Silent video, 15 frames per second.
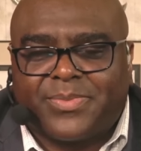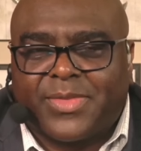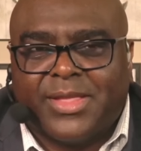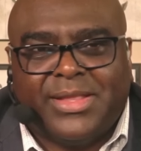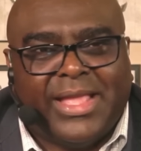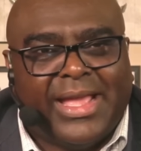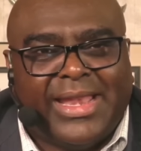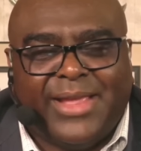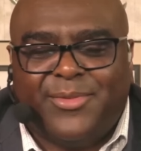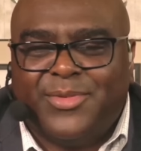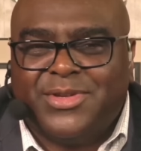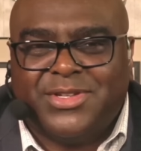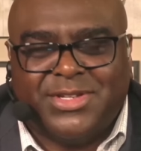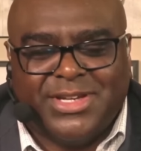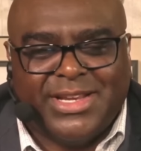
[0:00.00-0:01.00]
that it
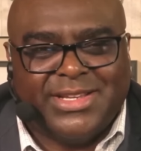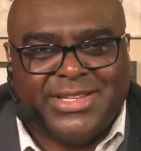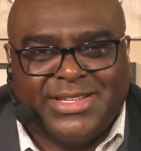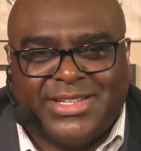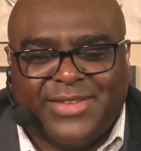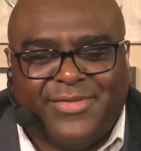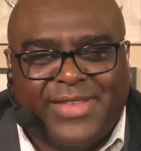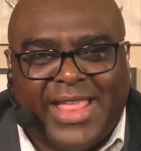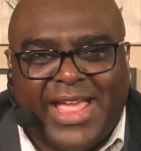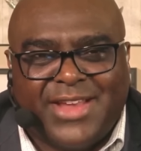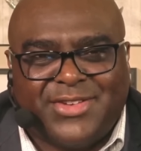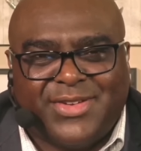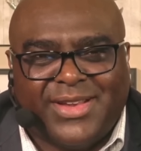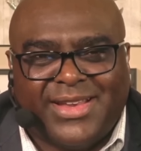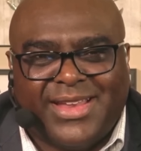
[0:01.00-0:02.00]
was Jesus of
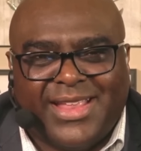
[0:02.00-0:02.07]
Nazareth.